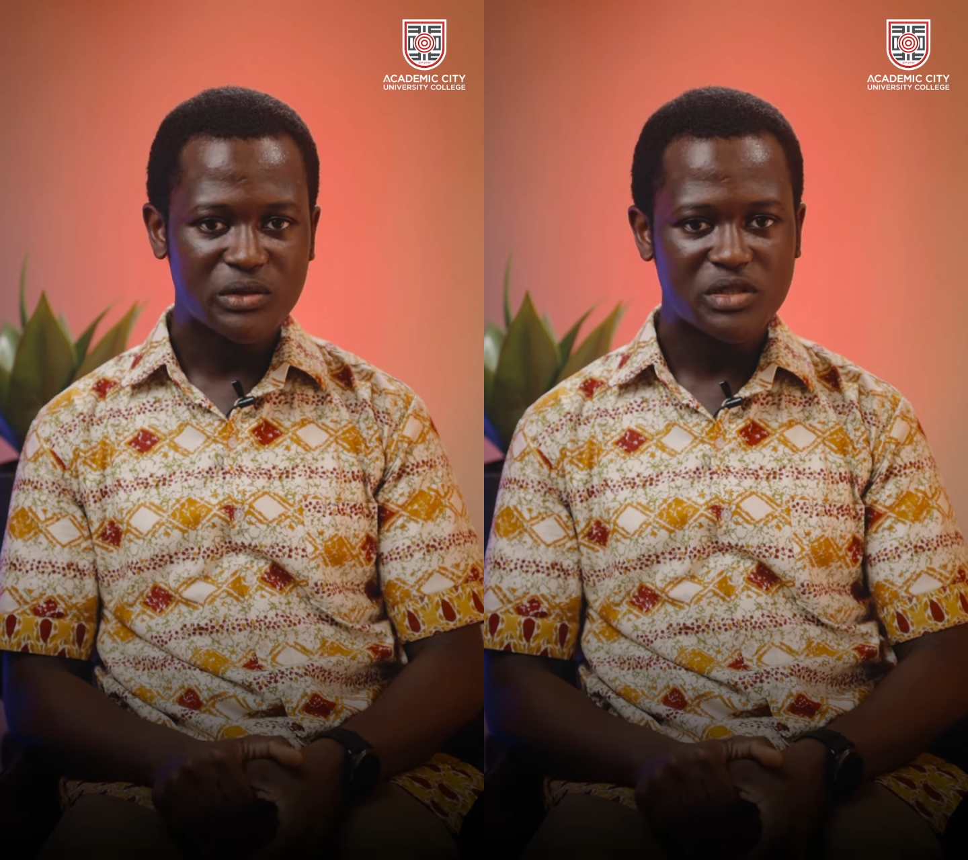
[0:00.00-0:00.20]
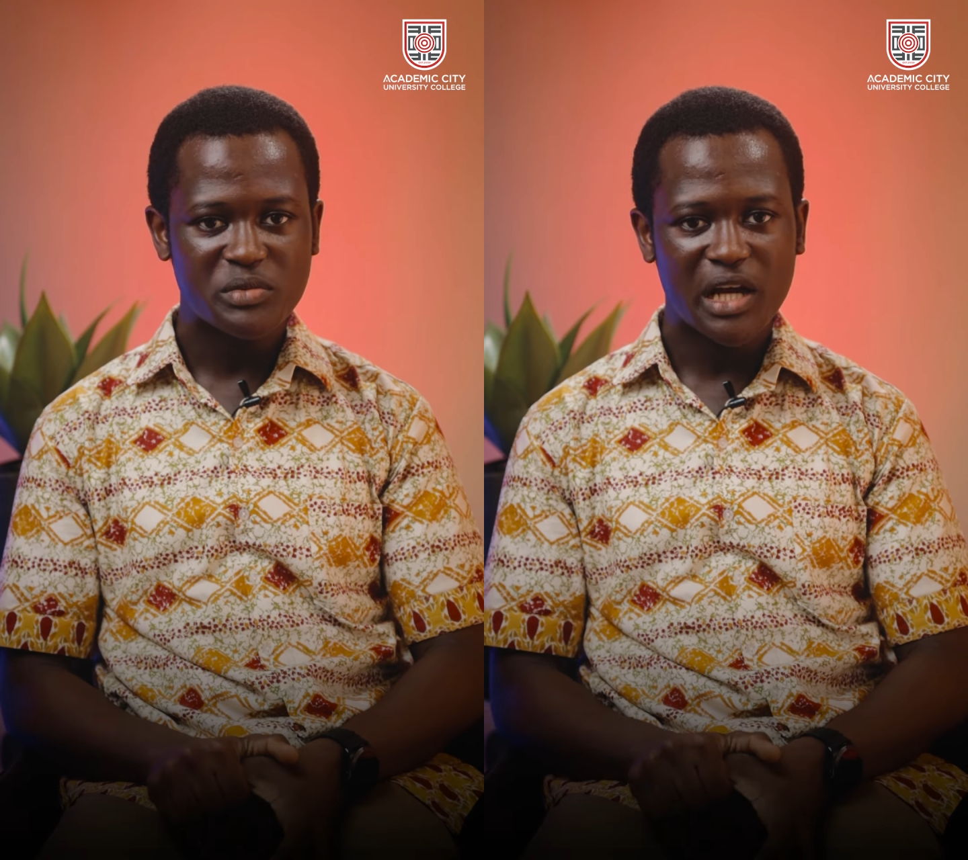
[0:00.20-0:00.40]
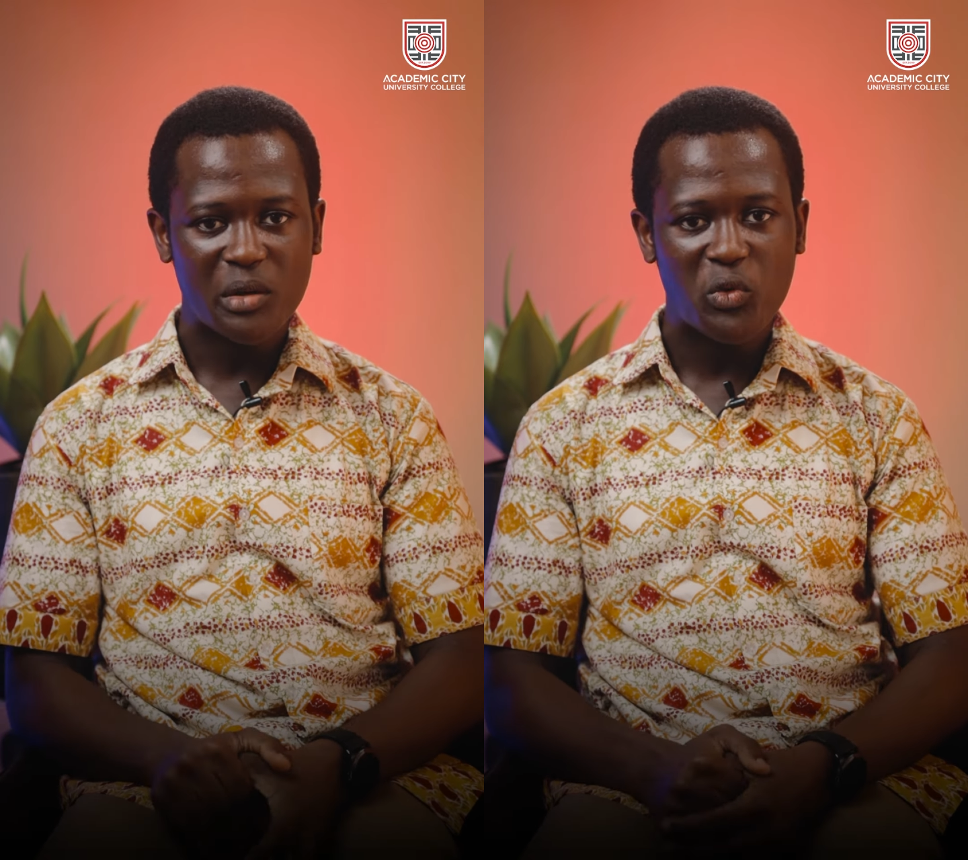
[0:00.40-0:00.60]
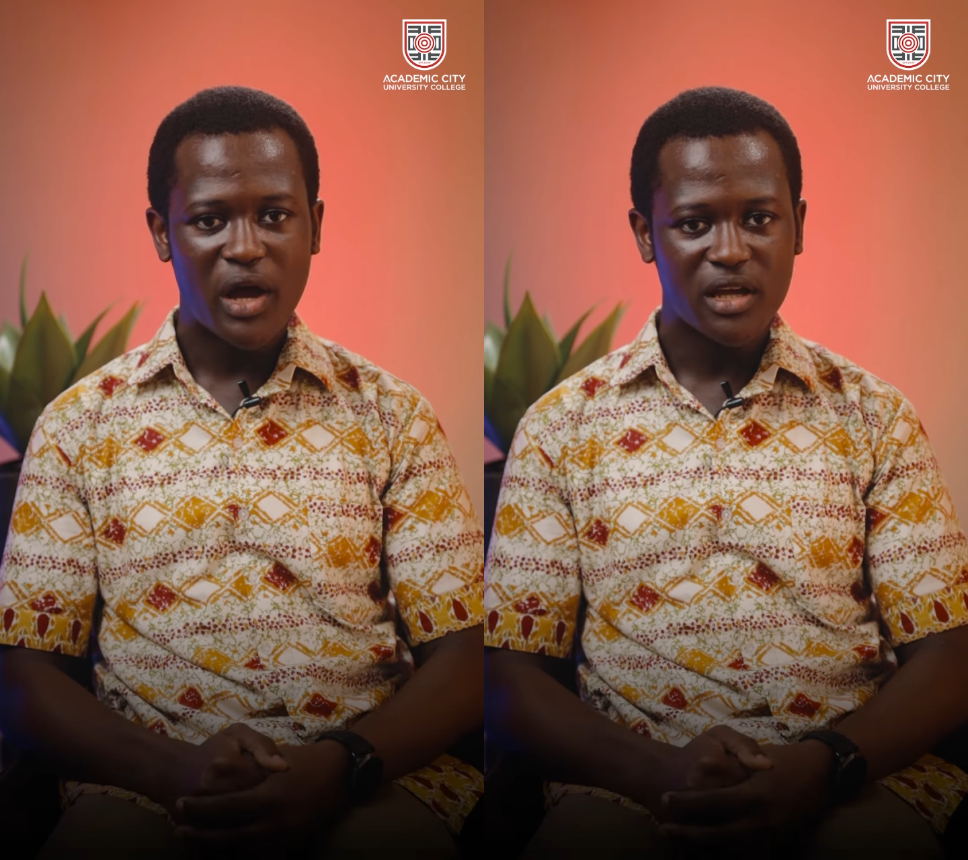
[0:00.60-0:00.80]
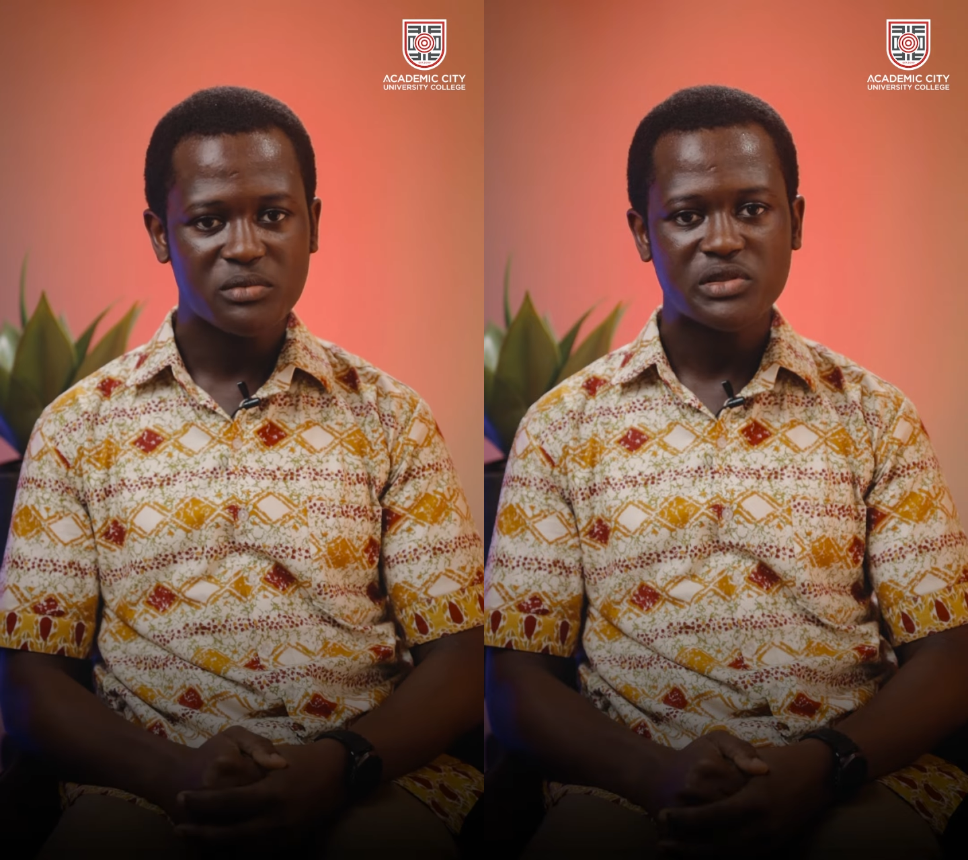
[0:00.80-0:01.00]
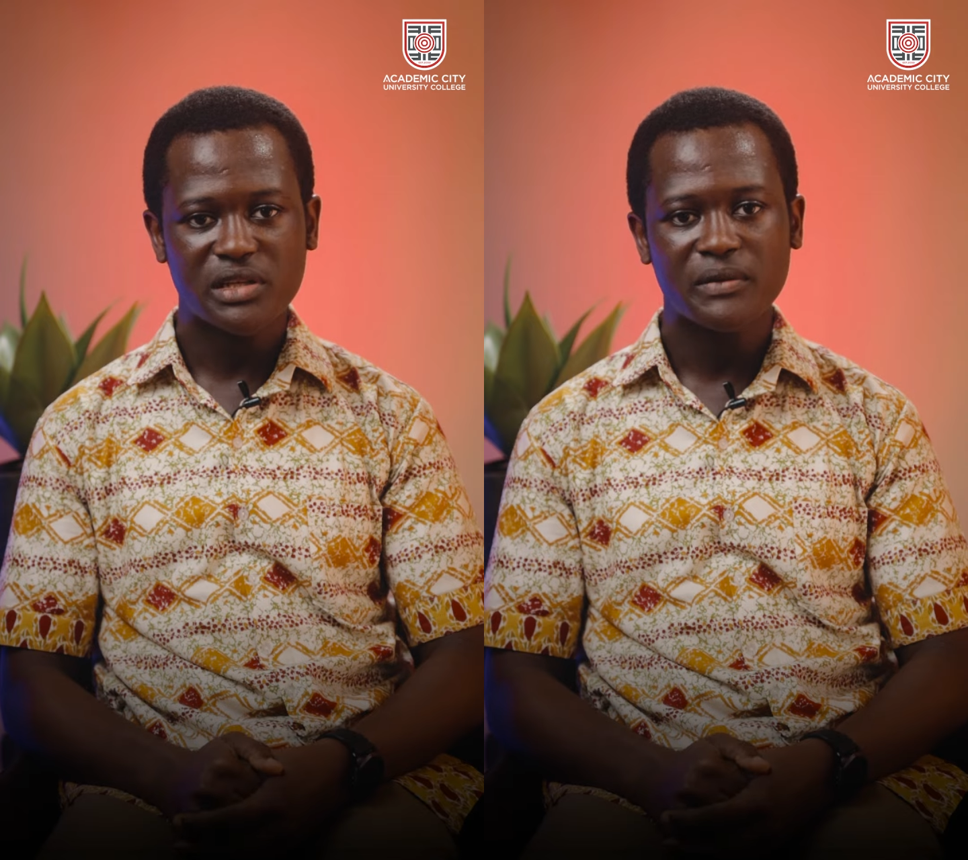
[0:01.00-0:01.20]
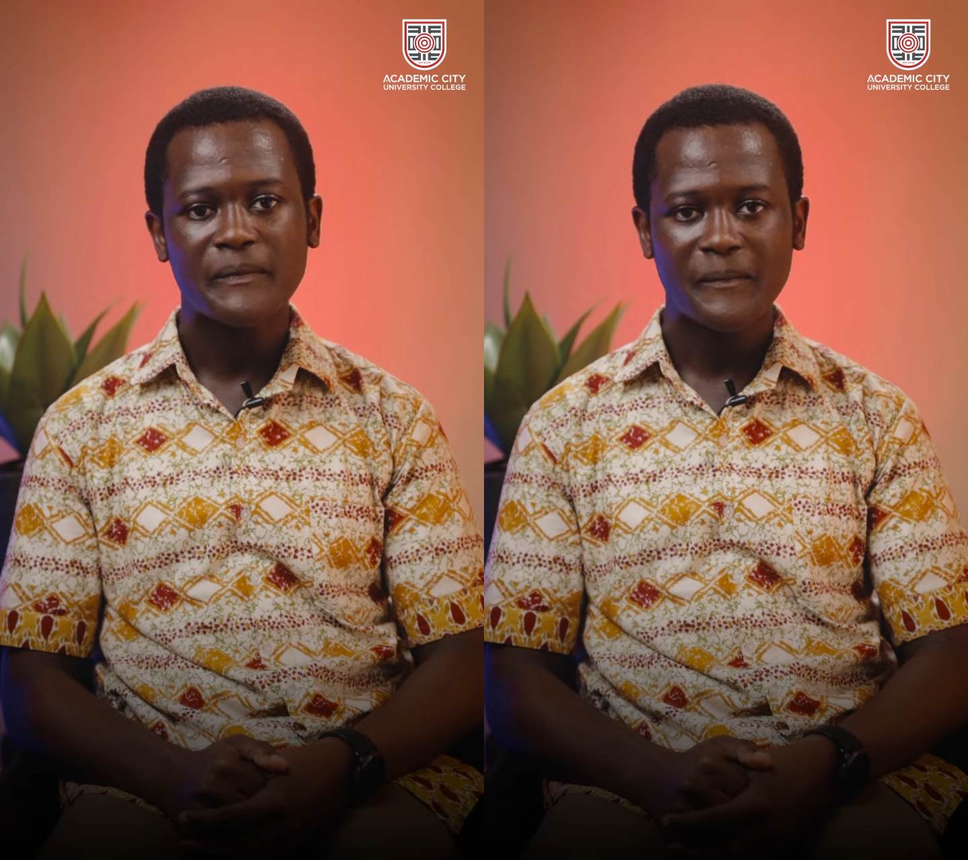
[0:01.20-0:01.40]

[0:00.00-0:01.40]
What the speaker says: lot to become who I am today.